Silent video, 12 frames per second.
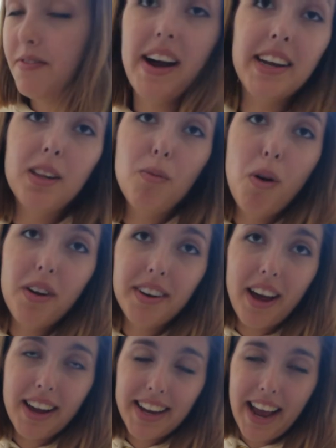final one,
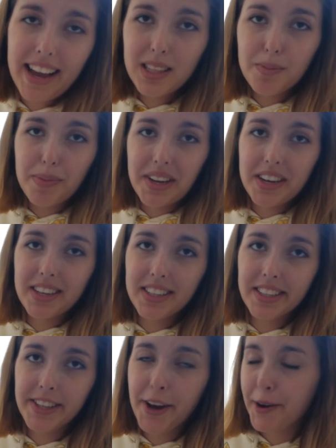I guess,
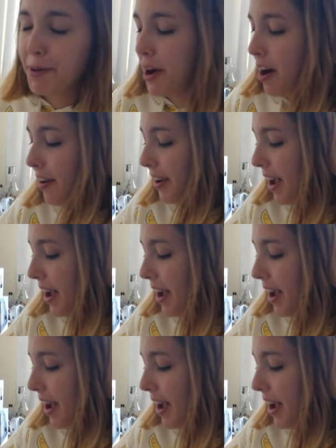because Ho can't